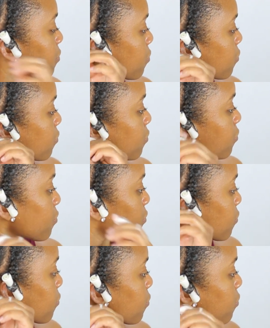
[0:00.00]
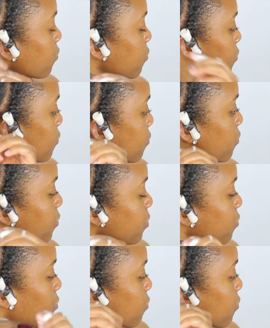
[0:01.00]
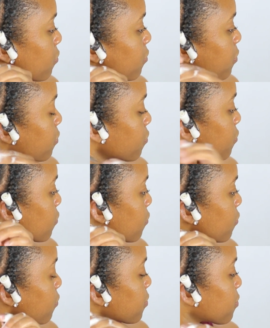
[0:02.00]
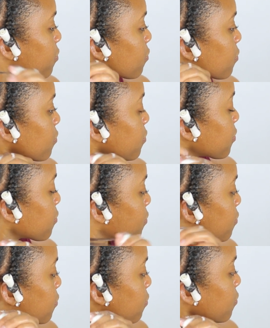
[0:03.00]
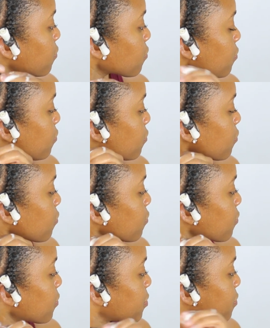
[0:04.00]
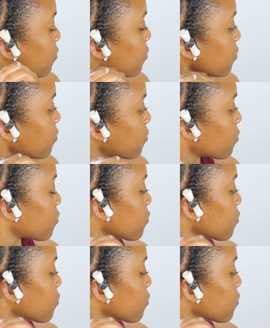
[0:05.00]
Nobody speaks.